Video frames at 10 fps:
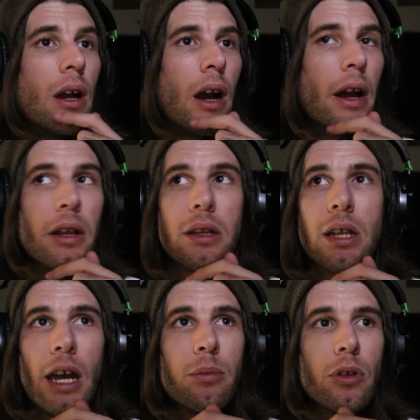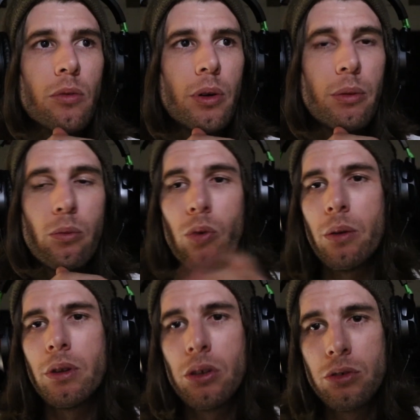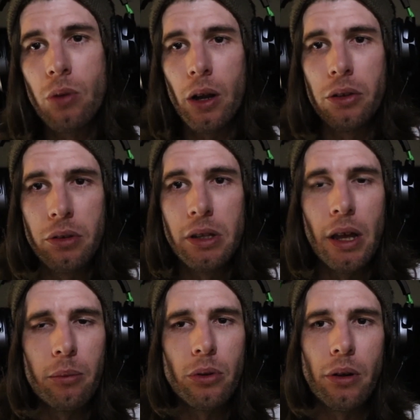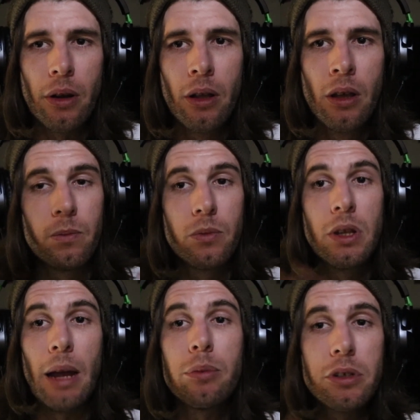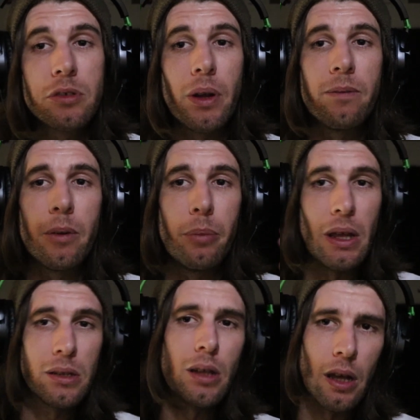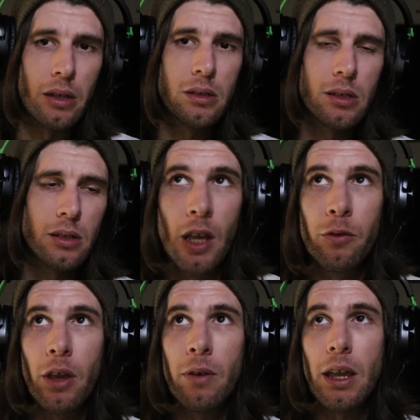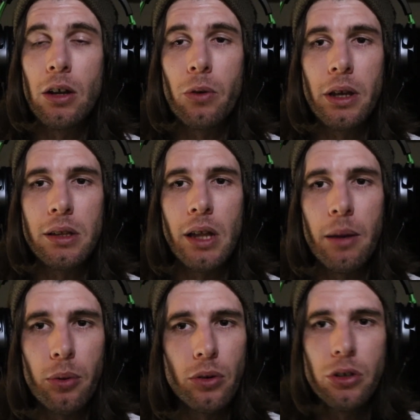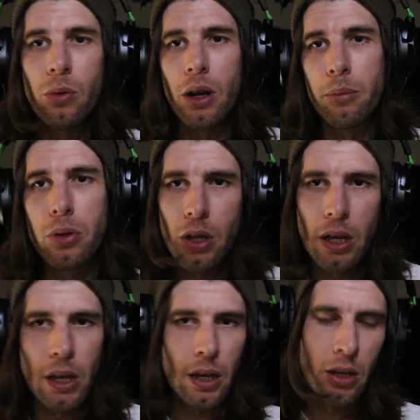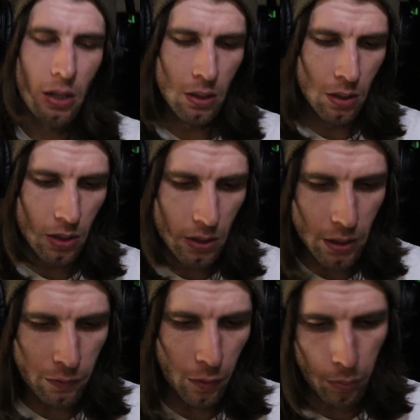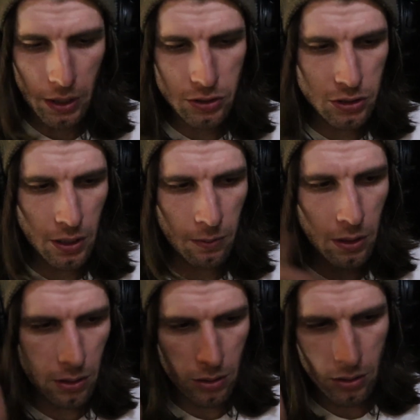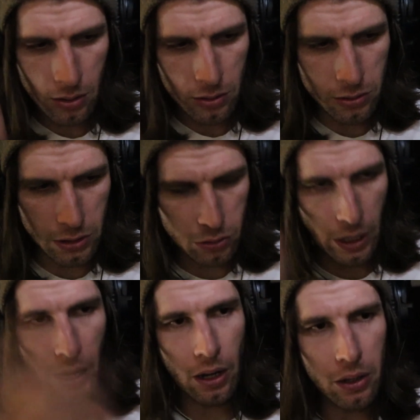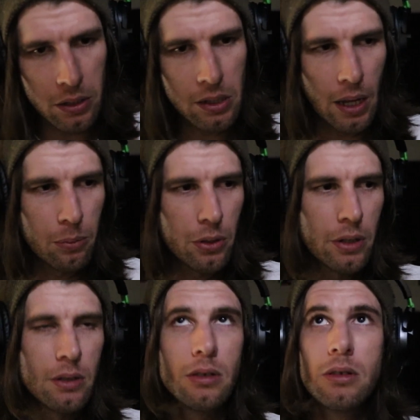All right, sampler. When would you want to use sampler? Sampler is great for bass lines. If you have an 808 sample and you want to play different pitches of it, just drag it on the sampler.